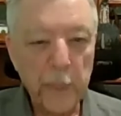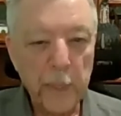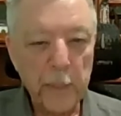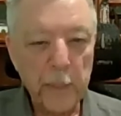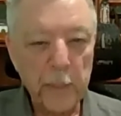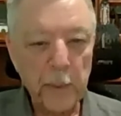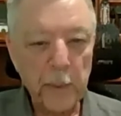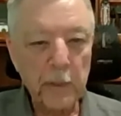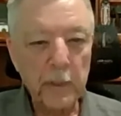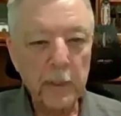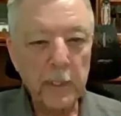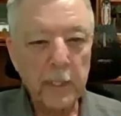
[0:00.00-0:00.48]

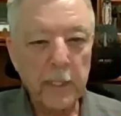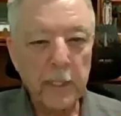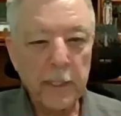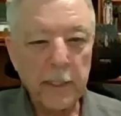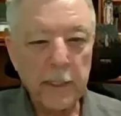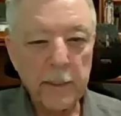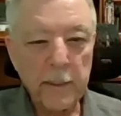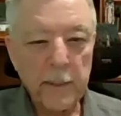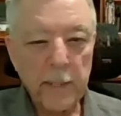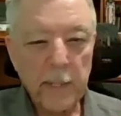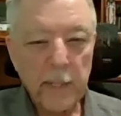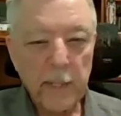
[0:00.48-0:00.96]
people,
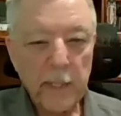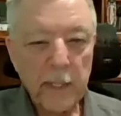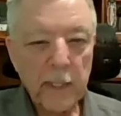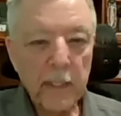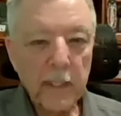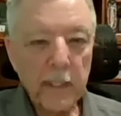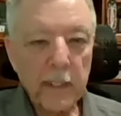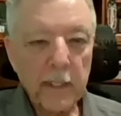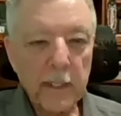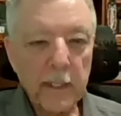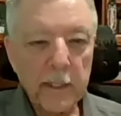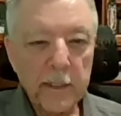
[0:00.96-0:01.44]
and
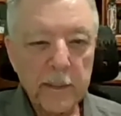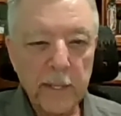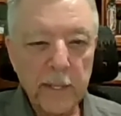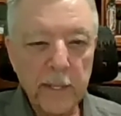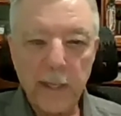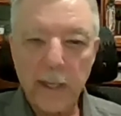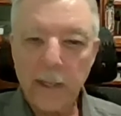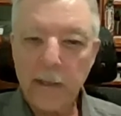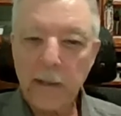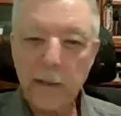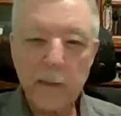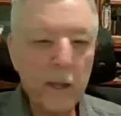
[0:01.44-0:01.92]

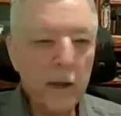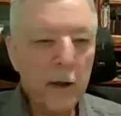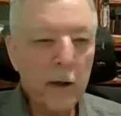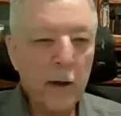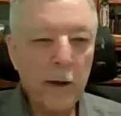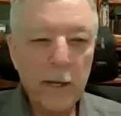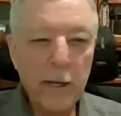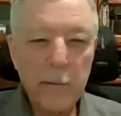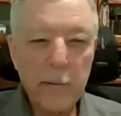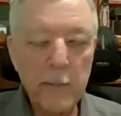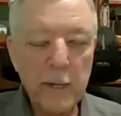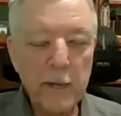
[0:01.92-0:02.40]
they
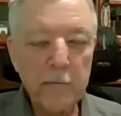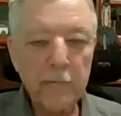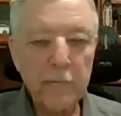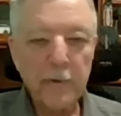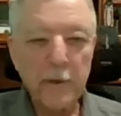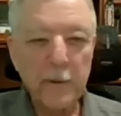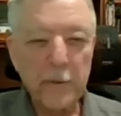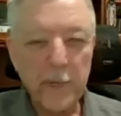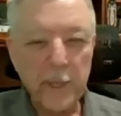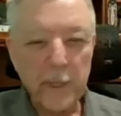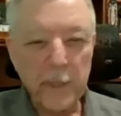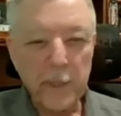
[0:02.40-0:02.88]
all have my
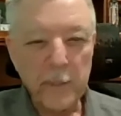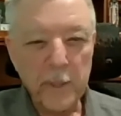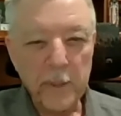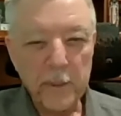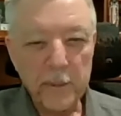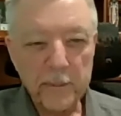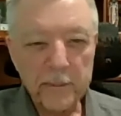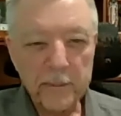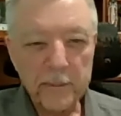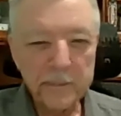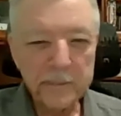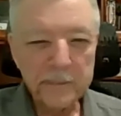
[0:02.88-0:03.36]
phone
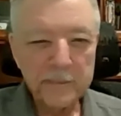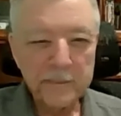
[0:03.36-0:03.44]
number.